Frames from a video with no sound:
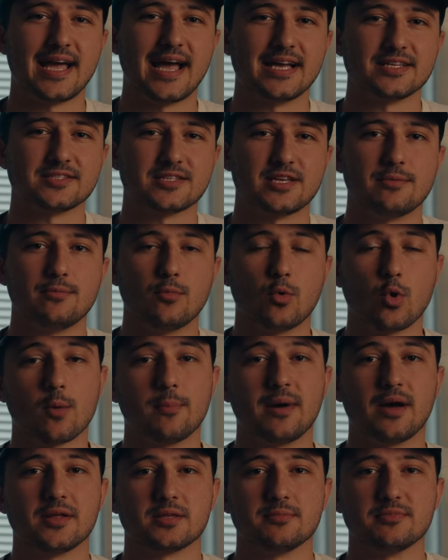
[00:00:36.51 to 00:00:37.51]
asking more
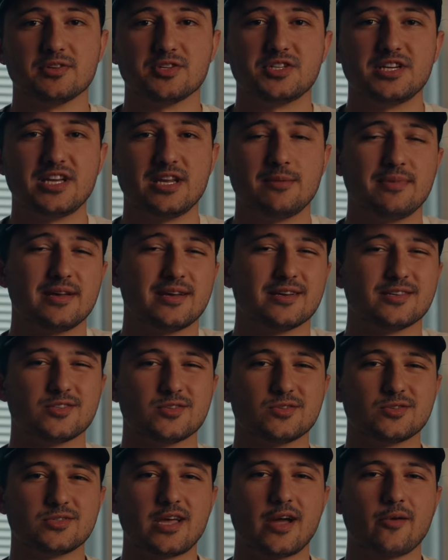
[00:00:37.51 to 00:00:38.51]
about the machine because
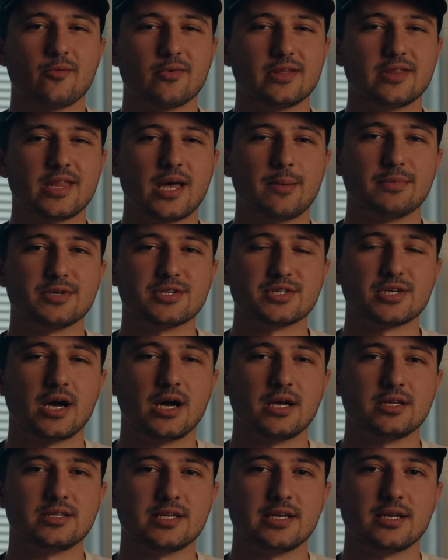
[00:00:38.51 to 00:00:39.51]
there's not really that much
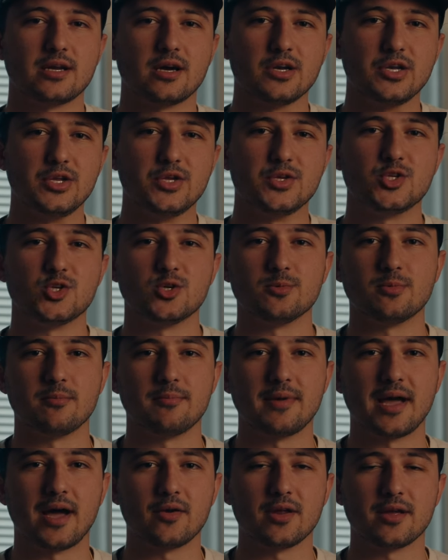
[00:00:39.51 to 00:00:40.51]
content on YouTube
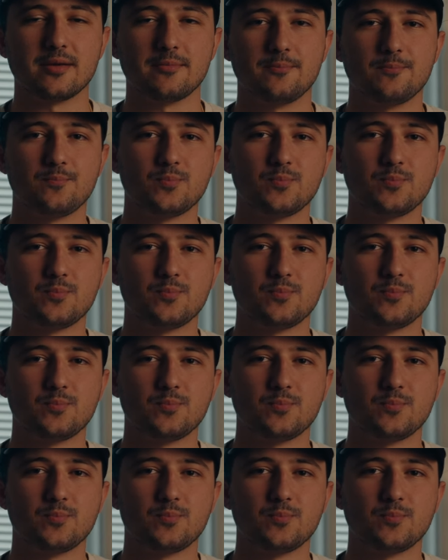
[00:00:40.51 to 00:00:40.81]
about it.